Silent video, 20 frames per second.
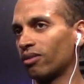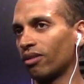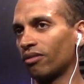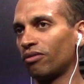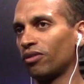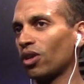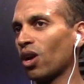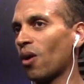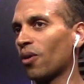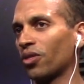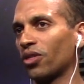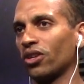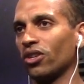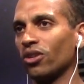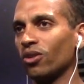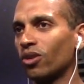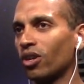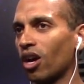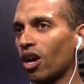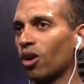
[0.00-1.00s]
I flew out with a
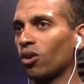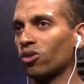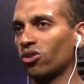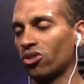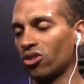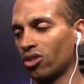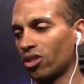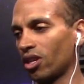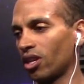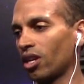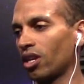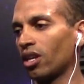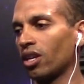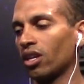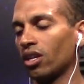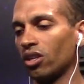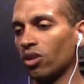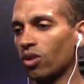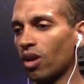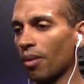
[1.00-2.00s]
new coach,
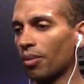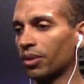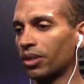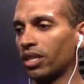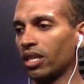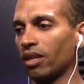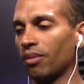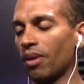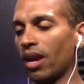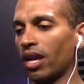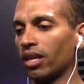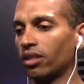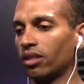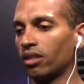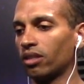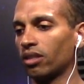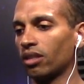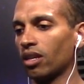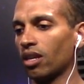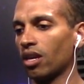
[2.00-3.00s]
new couple
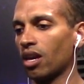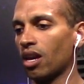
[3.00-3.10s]
teammates,